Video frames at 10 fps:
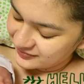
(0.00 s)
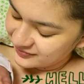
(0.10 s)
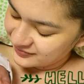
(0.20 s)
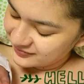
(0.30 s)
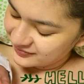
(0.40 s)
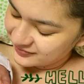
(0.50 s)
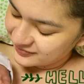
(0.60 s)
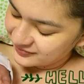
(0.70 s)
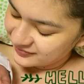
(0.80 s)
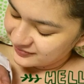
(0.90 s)

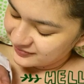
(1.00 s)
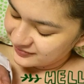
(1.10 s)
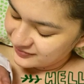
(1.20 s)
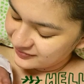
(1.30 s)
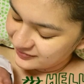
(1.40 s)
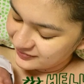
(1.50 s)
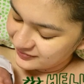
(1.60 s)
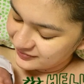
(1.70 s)
Nobody speaks.